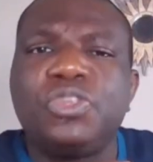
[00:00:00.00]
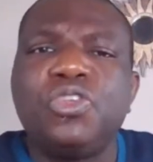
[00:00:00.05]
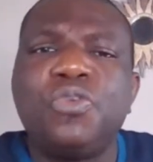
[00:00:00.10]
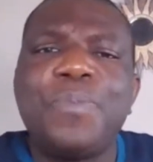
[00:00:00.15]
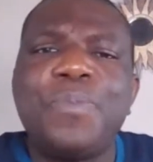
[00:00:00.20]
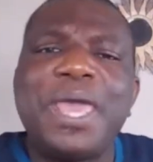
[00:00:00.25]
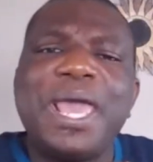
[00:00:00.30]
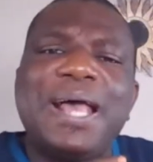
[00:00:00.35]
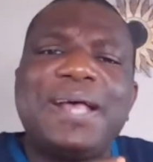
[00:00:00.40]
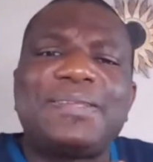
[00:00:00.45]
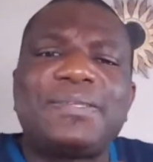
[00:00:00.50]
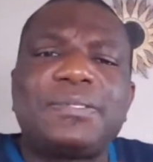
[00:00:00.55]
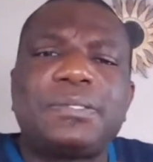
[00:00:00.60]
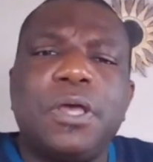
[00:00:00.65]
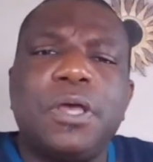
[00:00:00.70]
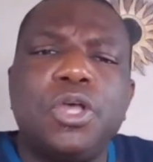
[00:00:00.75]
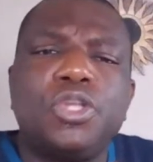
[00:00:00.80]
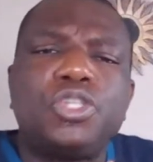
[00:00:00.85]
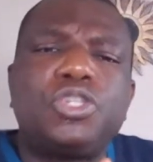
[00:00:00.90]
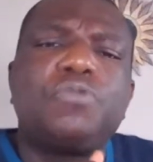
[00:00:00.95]
You may ask,
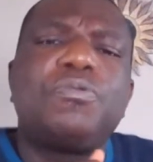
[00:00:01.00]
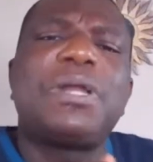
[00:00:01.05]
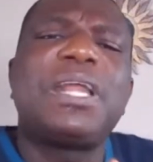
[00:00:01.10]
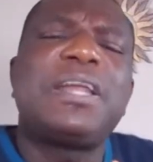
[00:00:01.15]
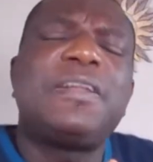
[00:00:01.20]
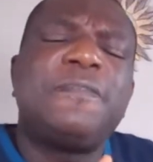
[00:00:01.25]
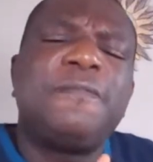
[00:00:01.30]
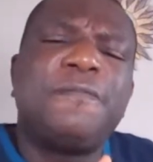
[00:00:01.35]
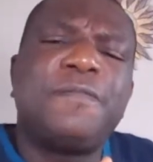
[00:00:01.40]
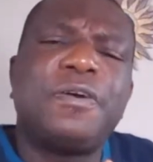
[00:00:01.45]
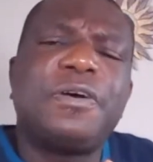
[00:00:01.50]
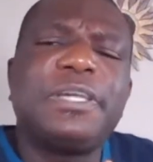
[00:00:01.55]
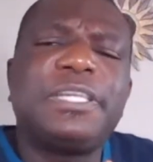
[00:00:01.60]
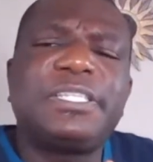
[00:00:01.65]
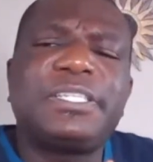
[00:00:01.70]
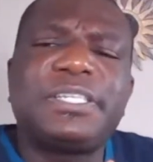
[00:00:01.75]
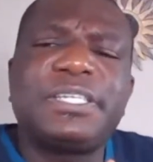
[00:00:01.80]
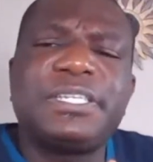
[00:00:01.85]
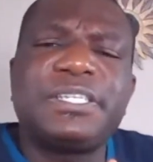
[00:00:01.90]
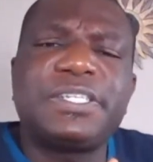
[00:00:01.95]
So what are the
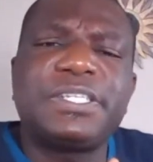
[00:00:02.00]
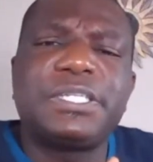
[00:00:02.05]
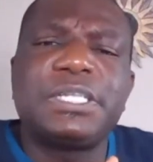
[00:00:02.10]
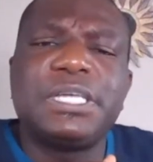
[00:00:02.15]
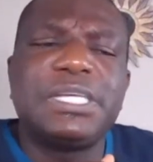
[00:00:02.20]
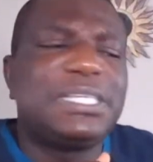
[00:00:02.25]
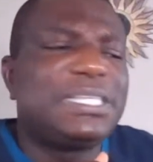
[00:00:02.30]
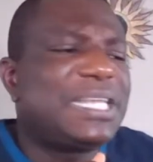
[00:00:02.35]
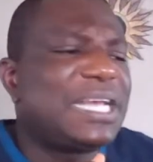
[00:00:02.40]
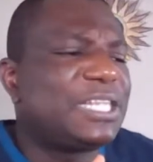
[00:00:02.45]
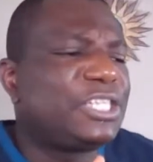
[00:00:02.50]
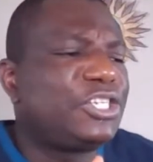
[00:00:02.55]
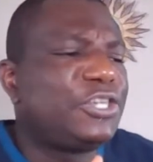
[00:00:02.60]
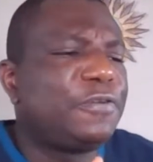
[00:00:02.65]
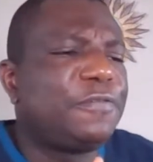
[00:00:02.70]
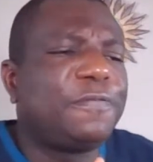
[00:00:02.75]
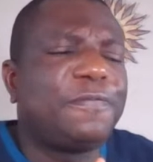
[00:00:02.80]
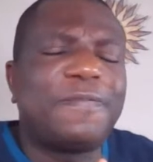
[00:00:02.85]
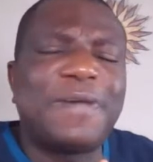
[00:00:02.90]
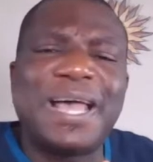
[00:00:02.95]
voices that
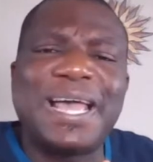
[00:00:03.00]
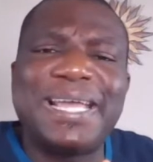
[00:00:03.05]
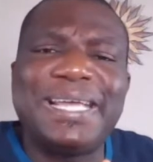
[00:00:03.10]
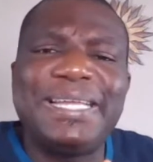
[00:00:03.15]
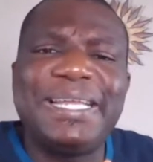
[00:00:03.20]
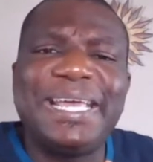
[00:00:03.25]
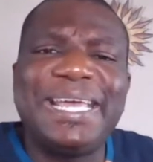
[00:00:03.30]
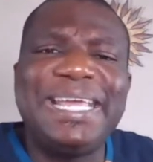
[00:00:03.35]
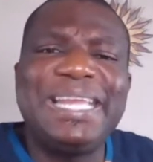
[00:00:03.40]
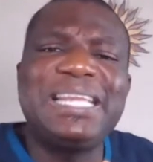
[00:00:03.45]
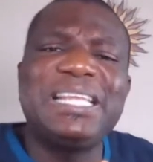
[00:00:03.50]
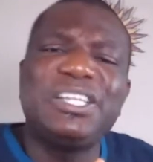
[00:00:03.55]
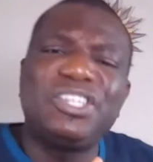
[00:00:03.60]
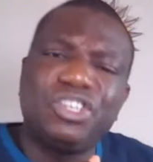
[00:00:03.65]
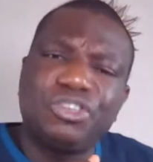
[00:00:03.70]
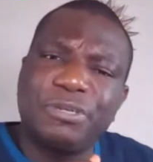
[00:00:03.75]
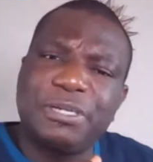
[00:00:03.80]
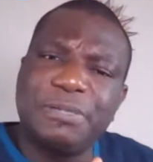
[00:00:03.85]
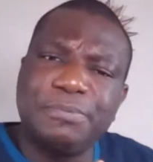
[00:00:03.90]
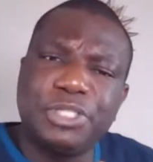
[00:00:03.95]
you'd find in the
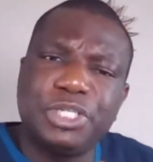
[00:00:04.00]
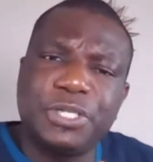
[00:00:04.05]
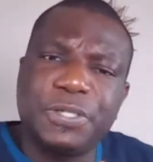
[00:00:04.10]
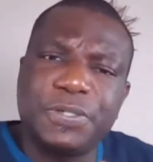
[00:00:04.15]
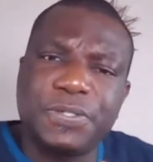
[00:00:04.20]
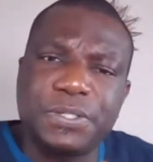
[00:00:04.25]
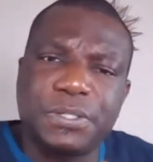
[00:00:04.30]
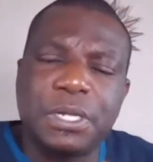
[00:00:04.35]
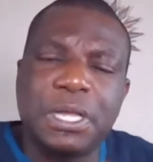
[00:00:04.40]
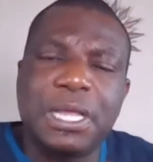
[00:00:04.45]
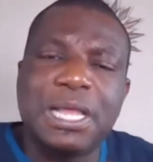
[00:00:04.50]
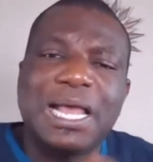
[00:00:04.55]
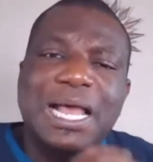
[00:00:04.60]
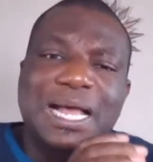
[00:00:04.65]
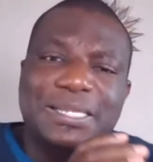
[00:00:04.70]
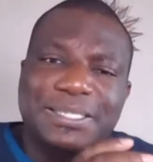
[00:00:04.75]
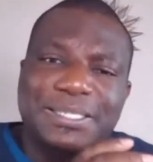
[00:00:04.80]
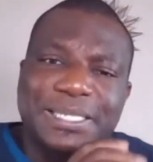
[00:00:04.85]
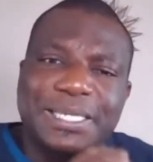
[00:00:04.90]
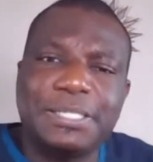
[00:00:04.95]
scriptures?
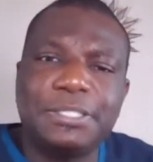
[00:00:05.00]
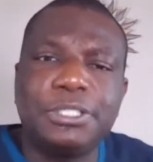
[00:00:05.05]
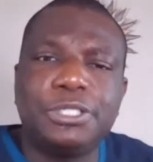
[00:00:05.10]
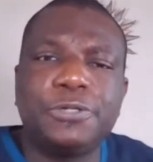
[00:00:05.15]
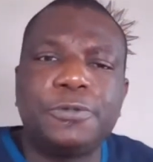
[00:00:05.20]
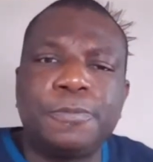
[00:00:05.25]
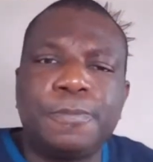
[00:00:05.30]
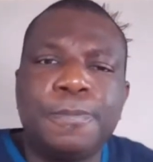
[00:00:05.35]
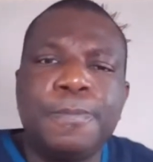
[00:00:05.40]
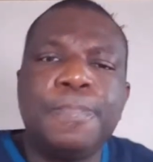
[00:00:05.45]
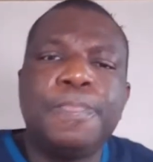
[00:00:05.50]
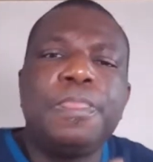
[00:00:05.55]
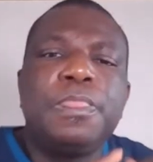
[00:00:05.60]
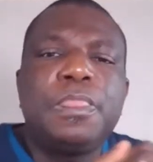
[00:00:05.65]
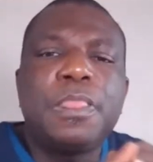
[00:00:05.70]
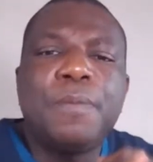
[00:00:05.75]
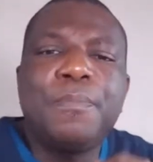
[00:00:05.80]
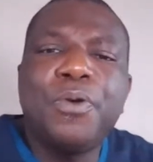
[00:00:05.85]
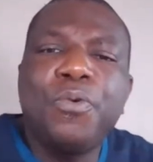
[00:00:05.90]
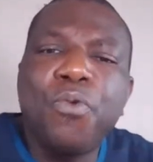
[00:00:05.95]
i tell you.
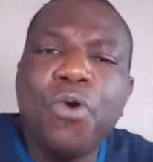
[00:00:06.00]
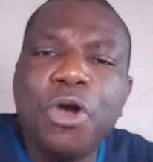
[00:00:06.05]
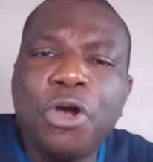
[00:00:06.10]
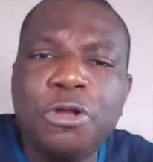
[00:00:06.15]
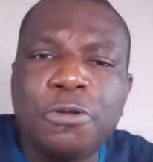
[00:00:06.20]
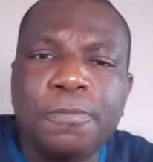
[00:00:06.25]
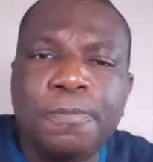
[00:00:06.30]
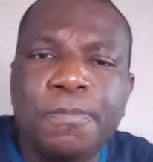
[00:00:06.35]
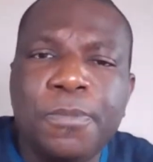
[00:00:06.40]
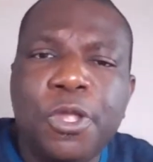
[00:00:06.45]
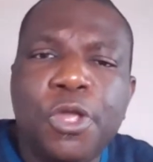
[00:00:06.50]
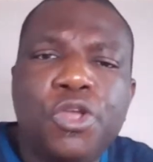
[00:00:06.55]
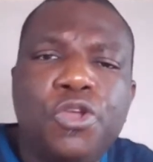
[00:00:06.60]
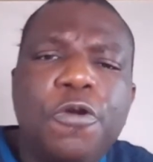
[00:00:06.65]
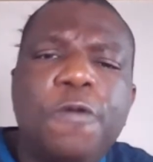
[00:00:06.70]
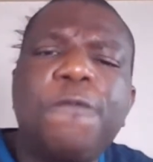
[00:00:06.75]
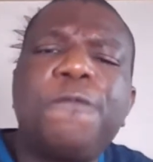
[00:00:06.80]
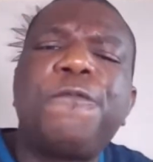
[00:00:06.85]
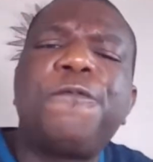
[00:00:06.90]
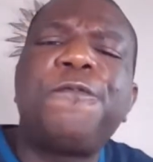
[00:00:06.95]
Number one,
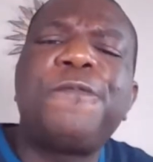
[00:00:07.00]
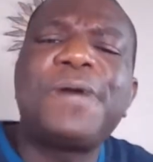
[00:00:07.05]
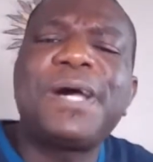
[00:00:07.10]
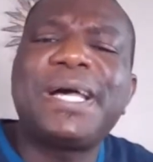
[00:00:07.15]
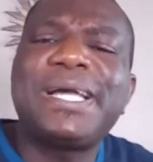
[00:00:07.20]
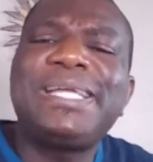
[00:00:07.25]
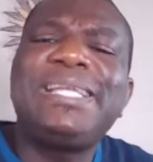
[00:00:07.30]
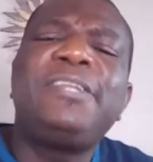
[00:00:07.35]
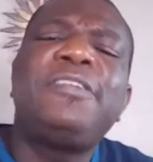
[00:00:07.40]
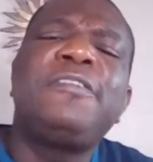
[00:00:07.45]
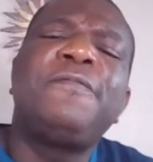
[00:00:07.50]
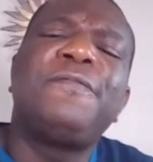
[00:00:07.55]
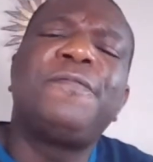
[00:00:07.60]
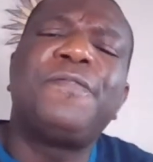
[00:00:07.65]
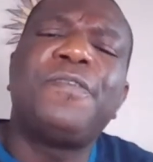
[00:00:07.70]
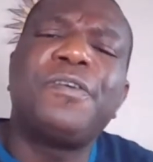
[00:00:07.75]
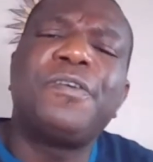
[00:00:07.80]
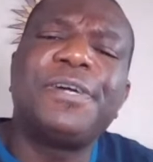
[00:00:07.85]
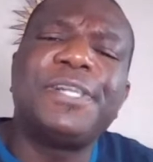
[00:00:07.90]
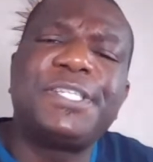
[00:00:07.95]
you'd find the
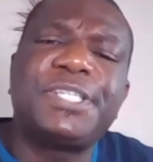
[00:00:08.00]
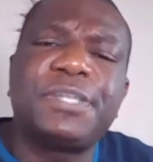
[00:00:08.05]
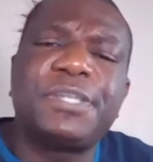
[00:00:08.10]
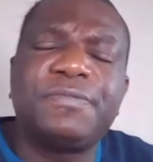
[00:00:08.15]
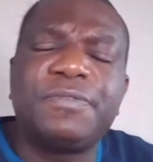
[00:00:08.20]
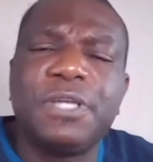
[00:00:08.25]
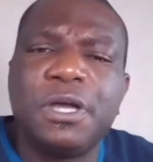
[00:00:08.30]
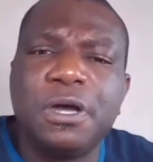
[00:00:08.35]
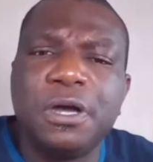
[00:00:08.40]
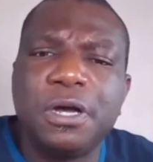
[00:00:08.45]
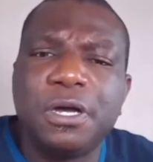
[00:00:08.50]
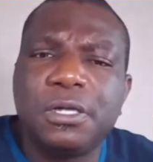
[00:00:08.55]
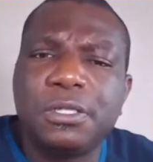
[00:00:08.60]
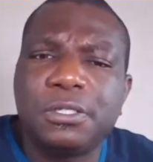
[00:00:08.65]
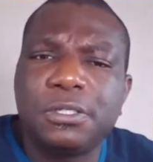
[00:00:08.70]
voice of God.